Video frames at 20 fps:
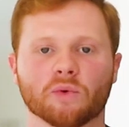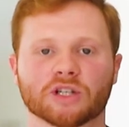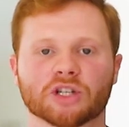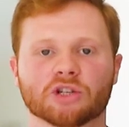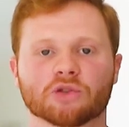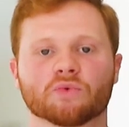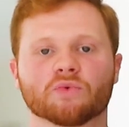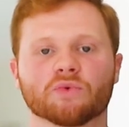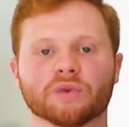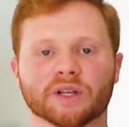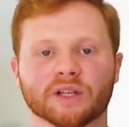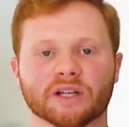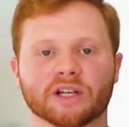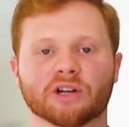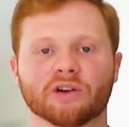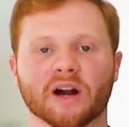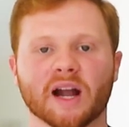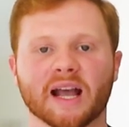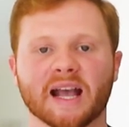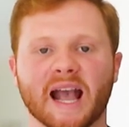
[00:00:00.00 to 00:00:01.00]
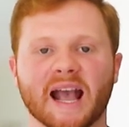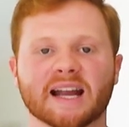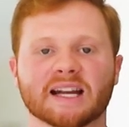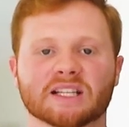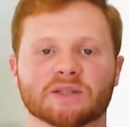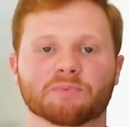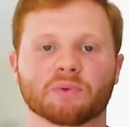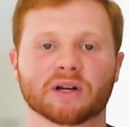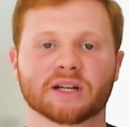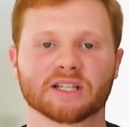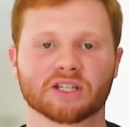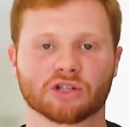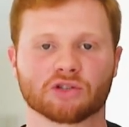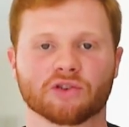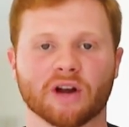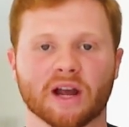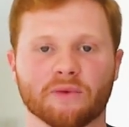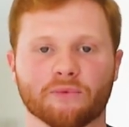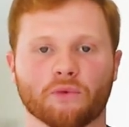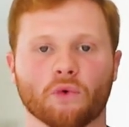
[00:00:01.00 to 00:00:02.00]
which is really great, and it's pretty
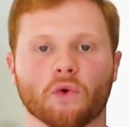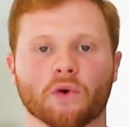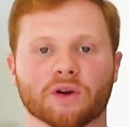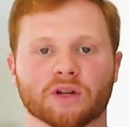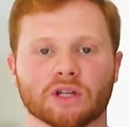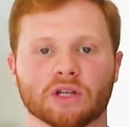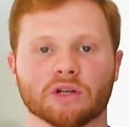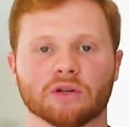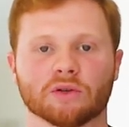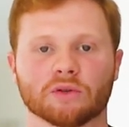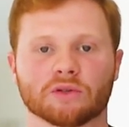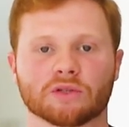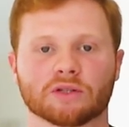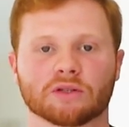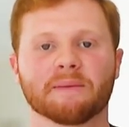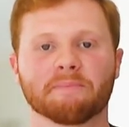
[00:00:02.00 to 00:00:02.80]
straightforward to use.